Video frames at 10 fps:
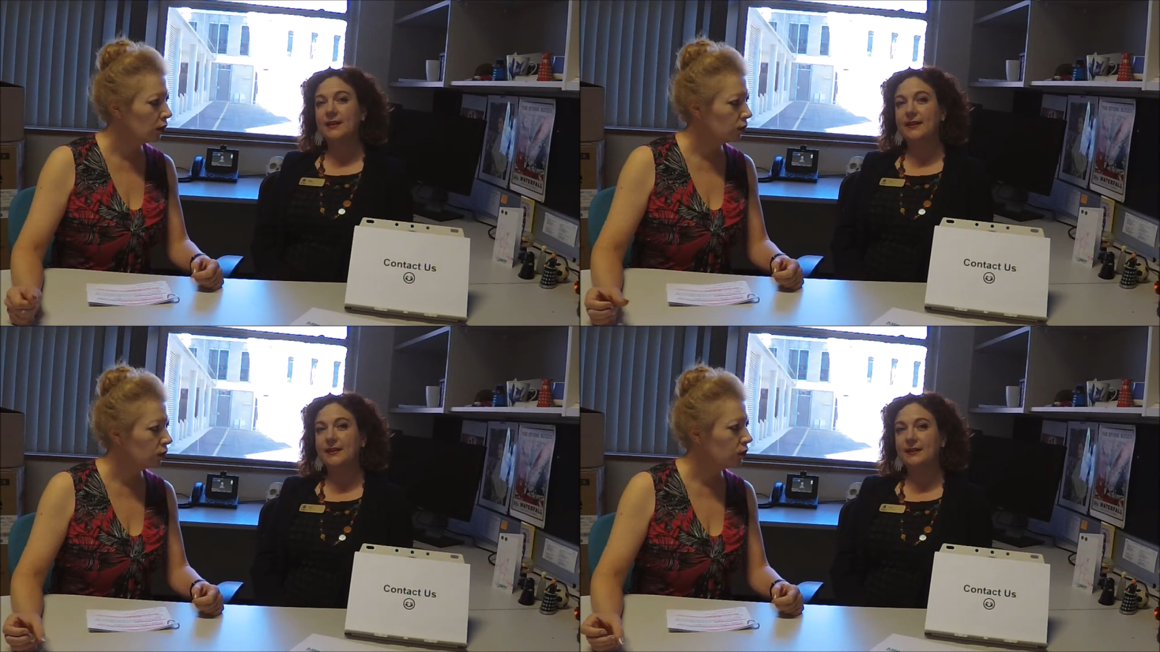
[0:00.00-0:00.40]

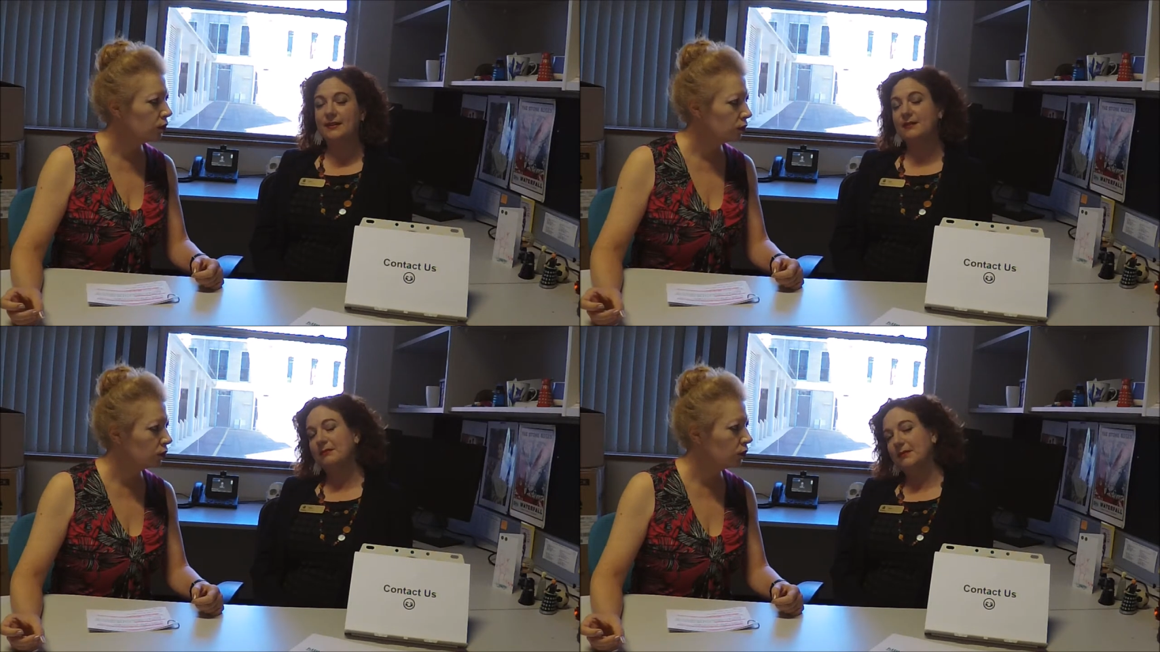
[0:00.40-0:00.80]
Speaker 1: think
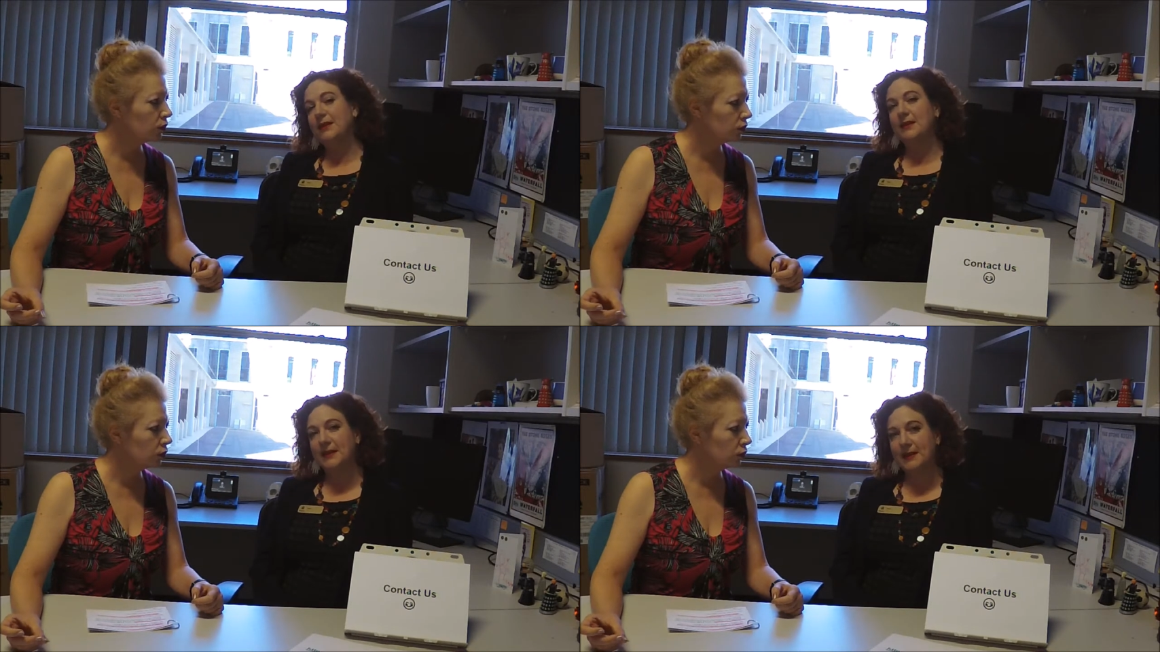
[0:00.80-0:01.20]

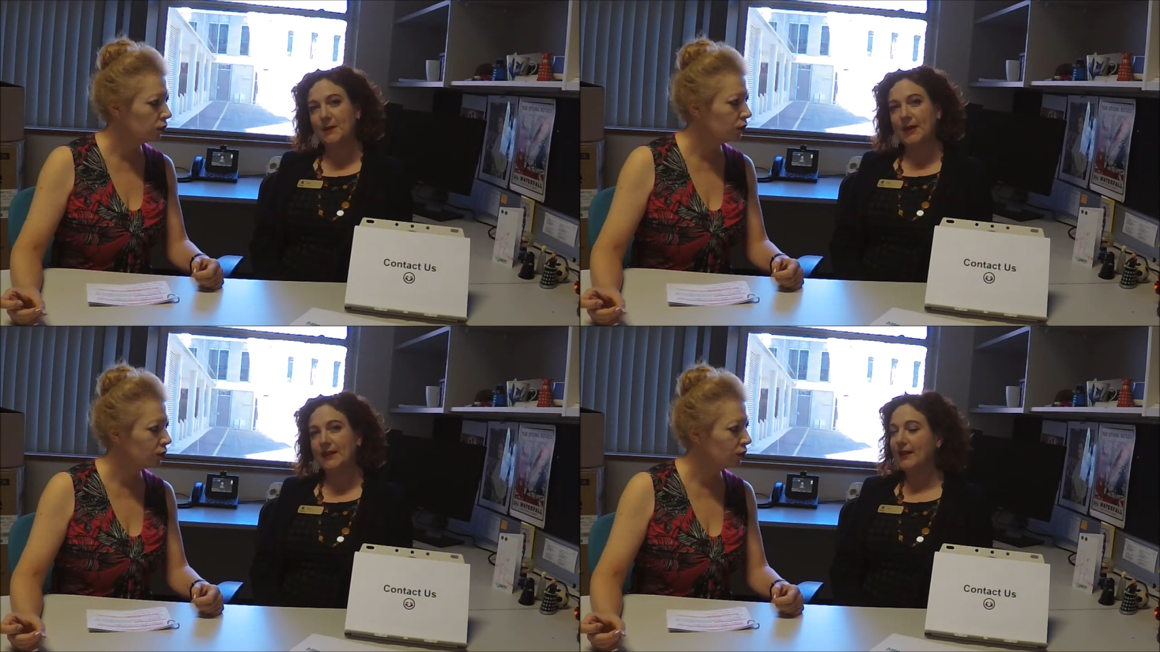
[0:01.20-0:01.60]
think
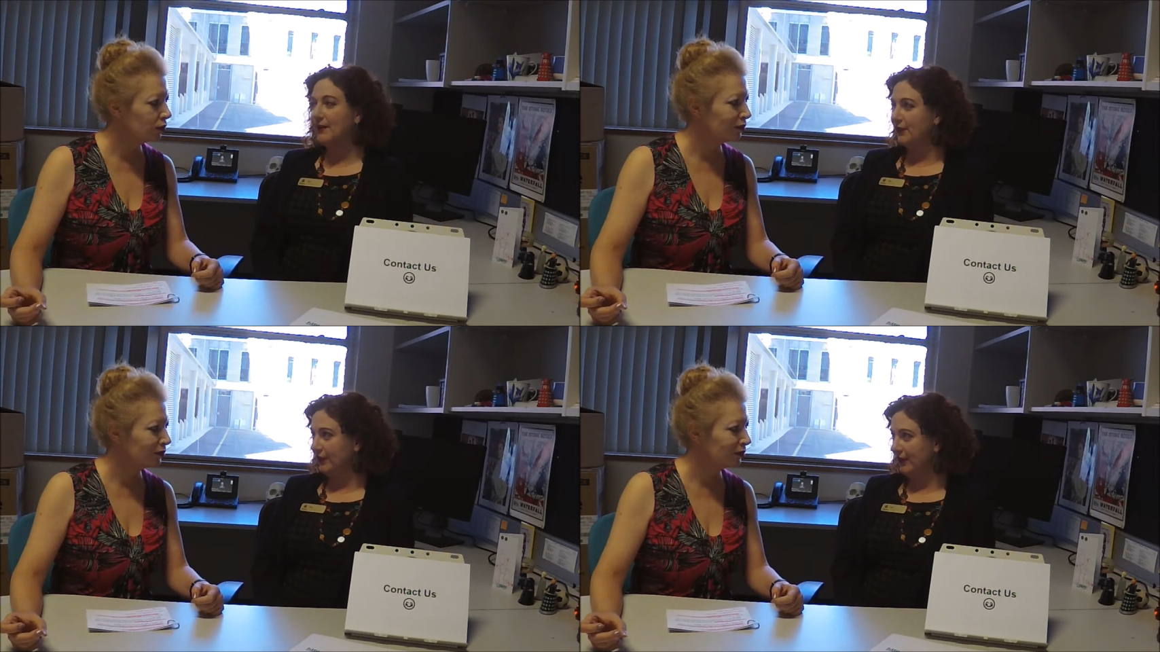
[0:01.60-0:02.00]
about it, have
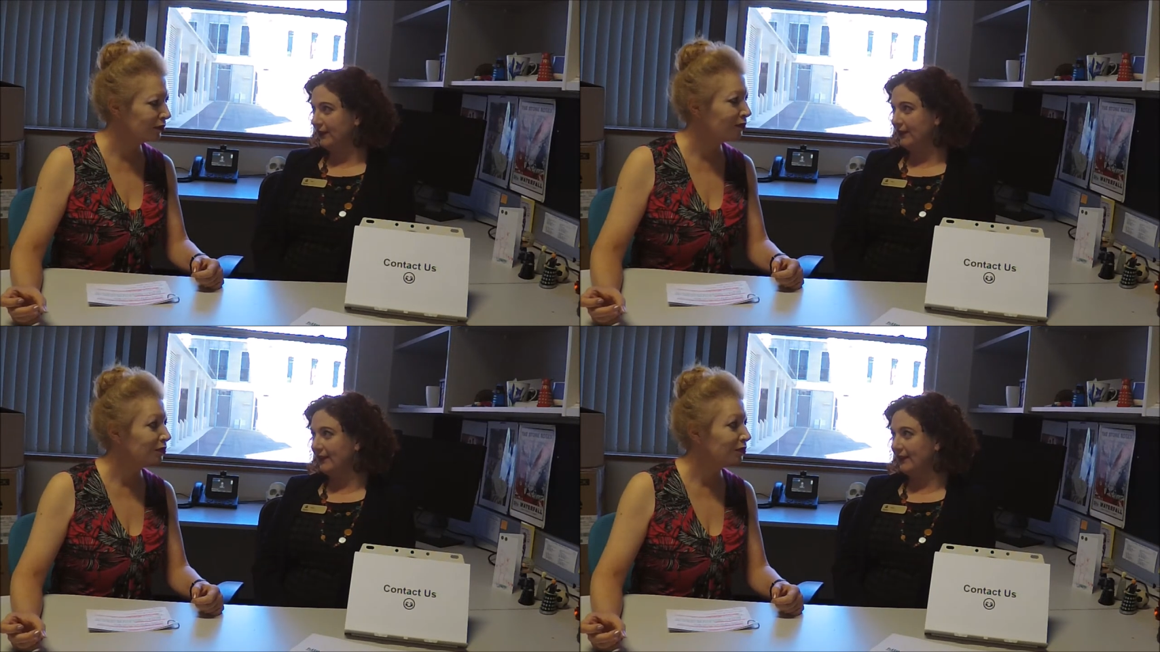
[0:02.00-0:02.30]
a chat to your